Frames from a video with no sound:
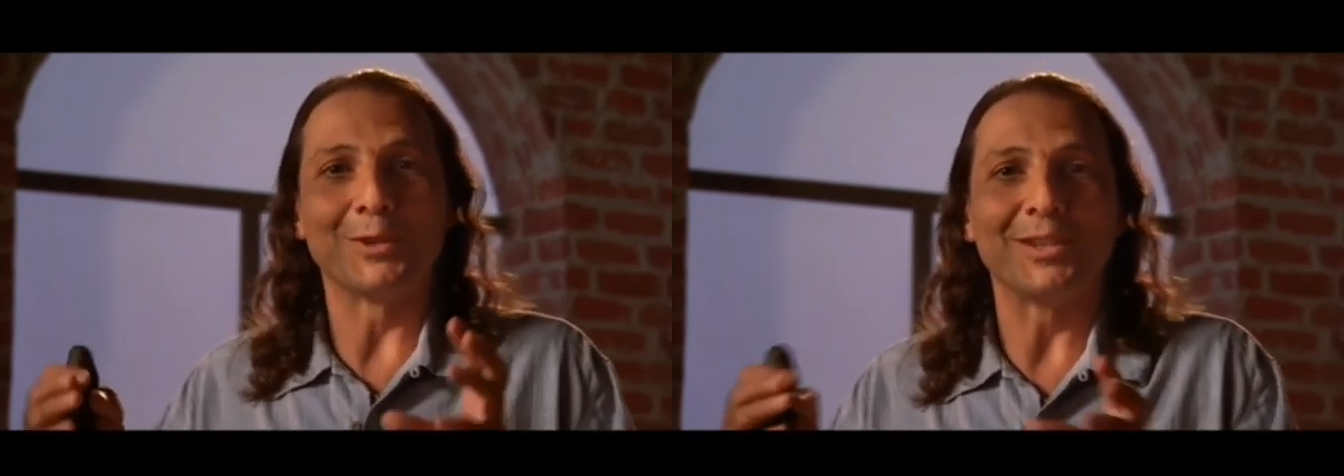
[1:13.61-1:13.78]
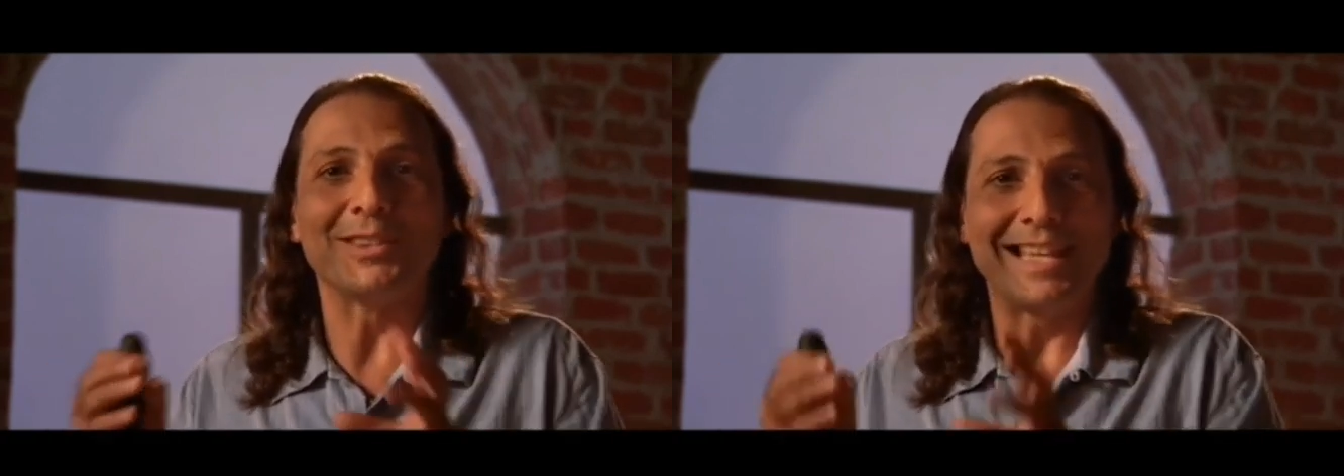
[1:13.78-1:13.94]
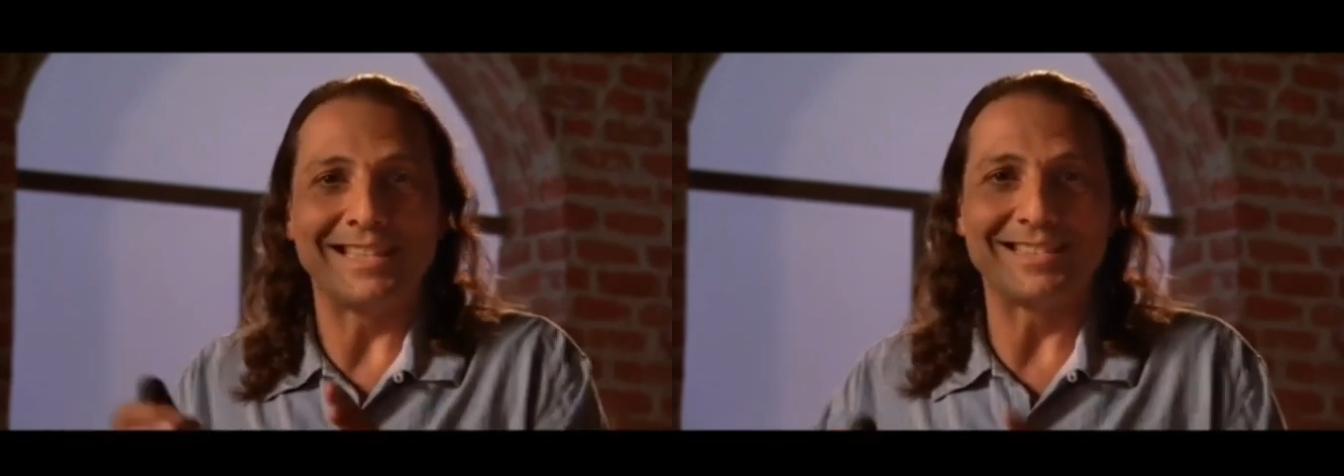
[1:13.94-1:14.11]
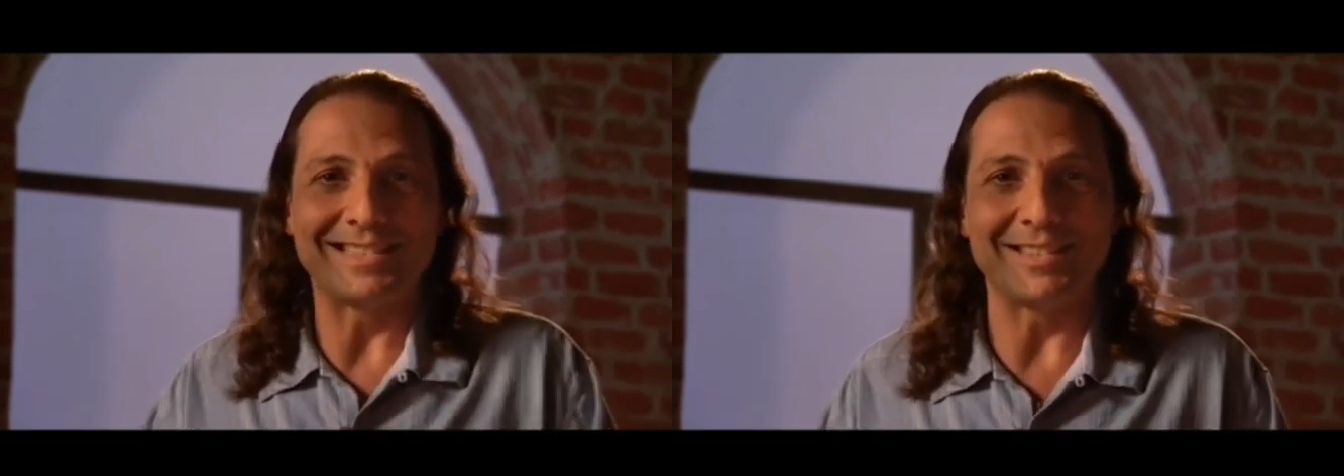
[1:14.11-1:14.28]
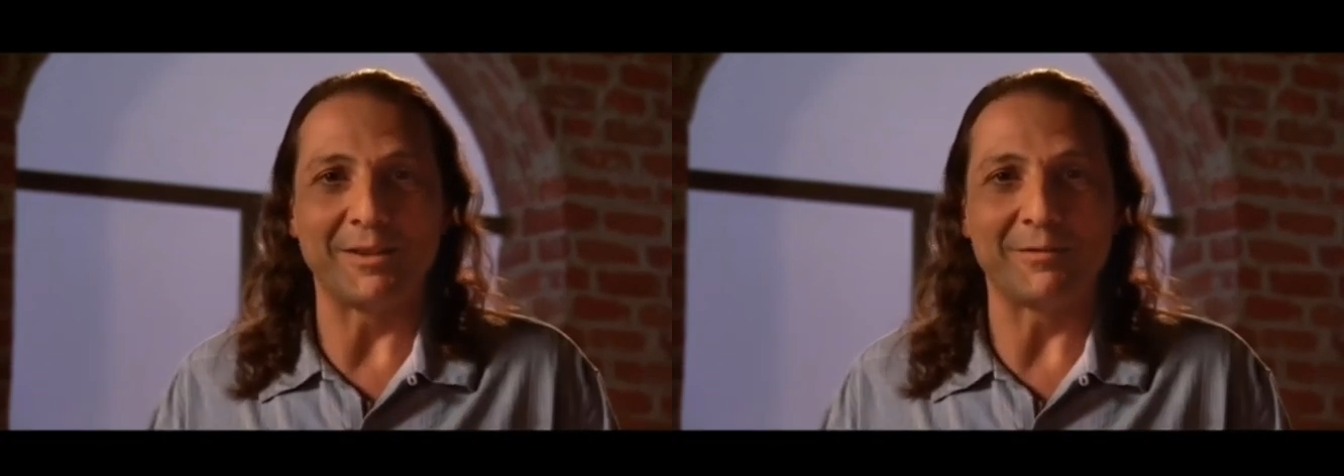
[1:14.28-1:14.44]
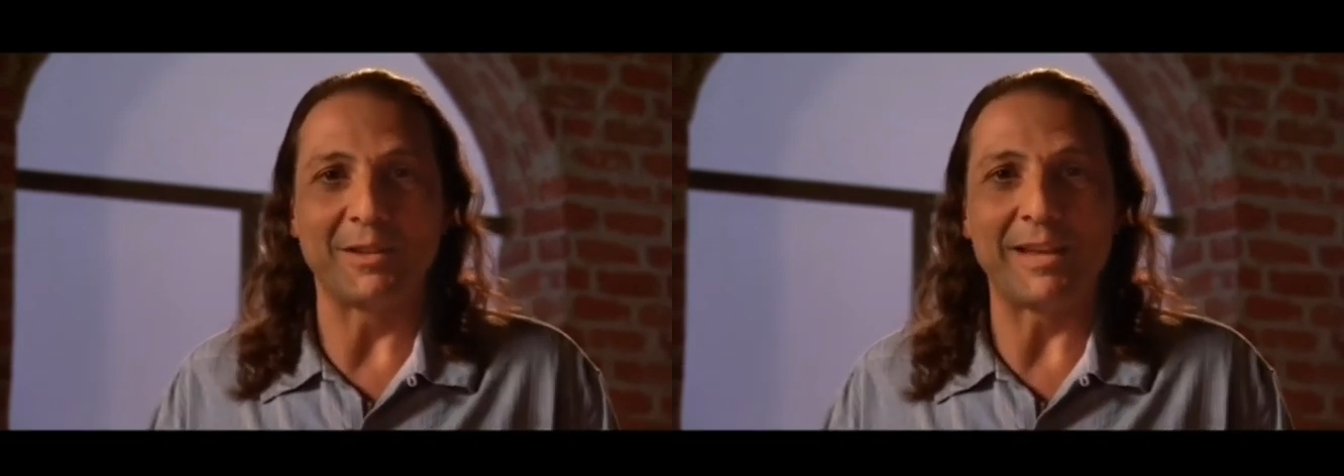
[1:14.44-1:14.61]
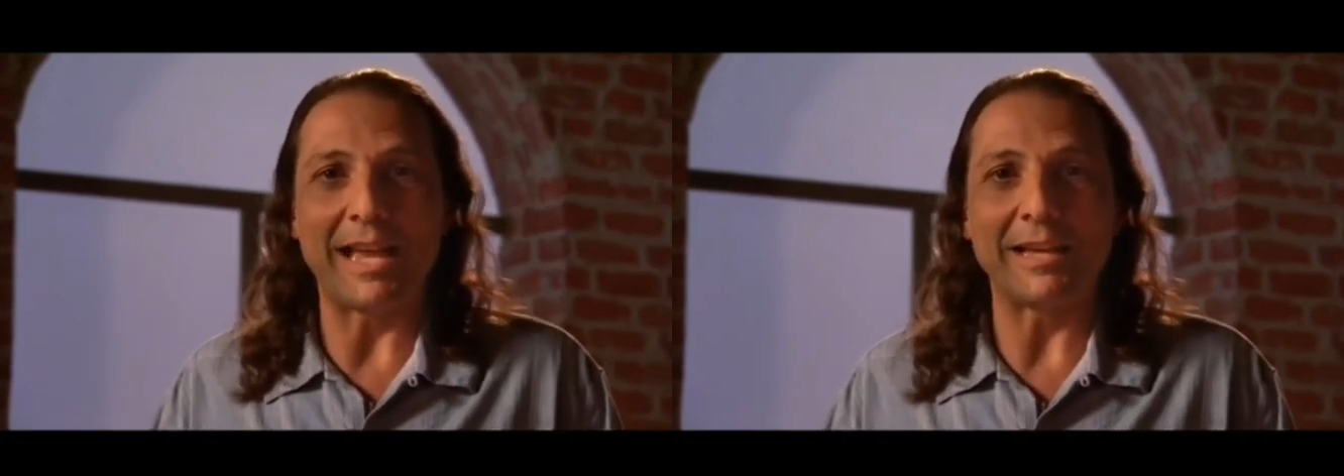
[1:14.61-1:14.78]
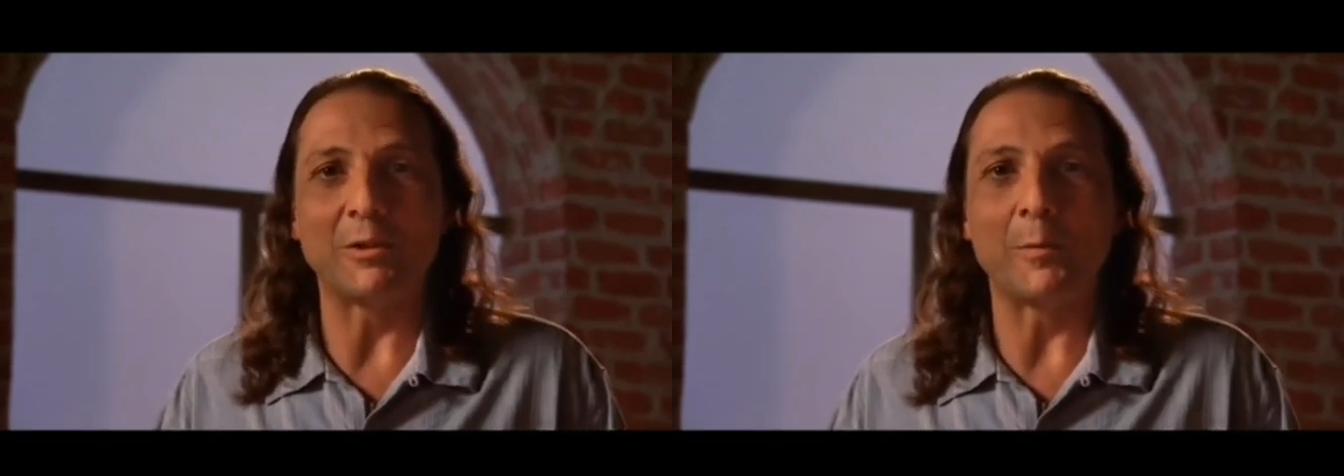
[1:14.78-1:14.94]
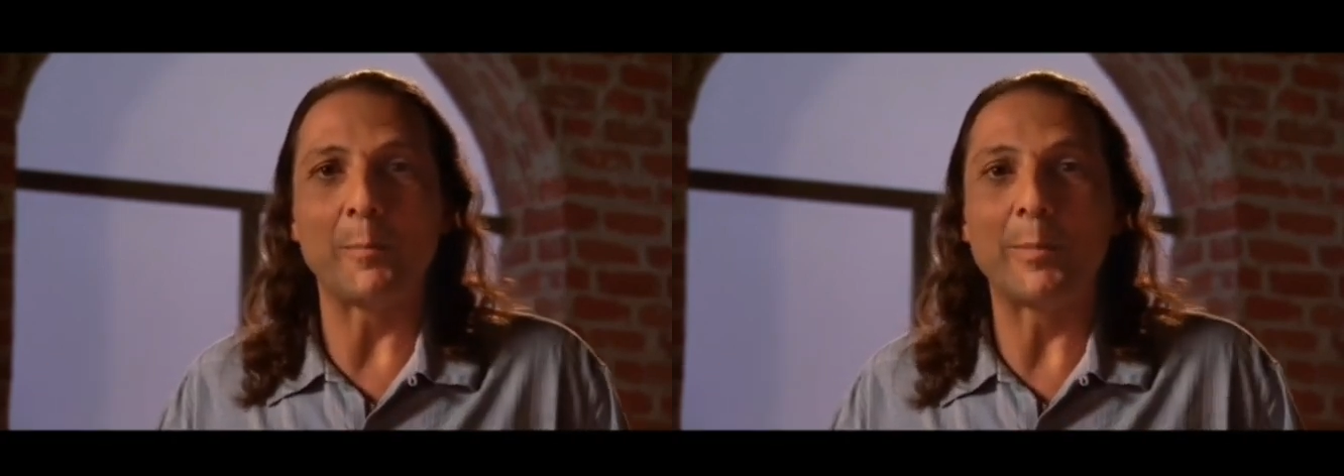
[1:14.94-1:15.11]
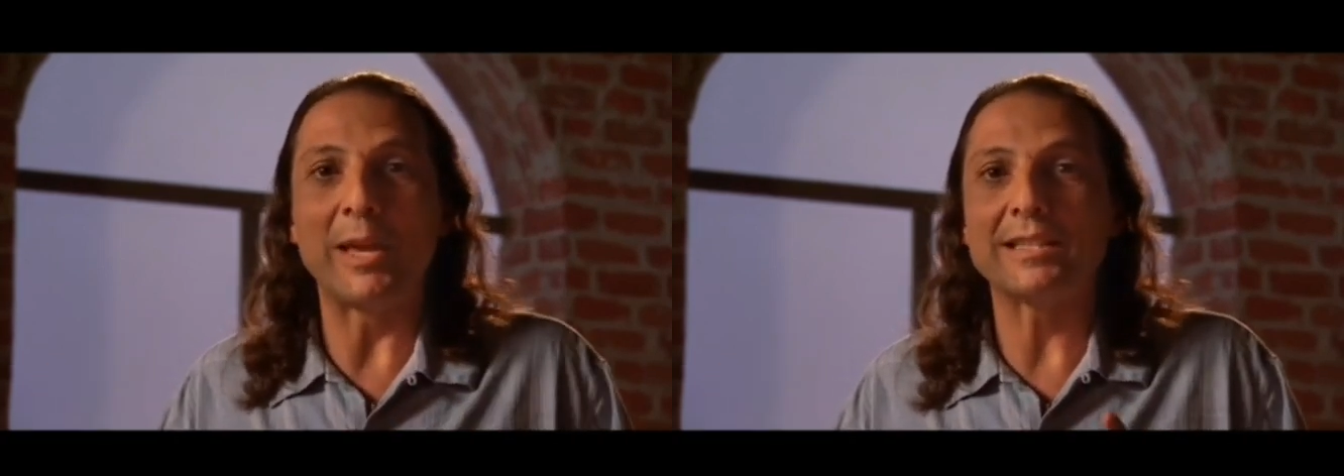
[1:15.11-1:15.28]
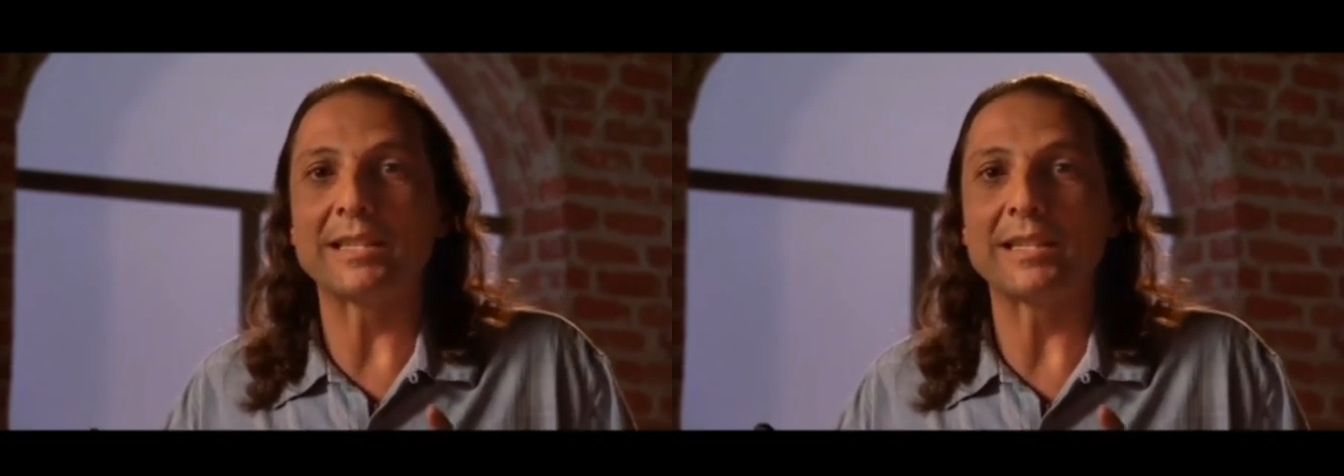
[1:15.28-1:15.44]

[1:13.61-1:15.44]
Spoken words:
for the density of the vacuum.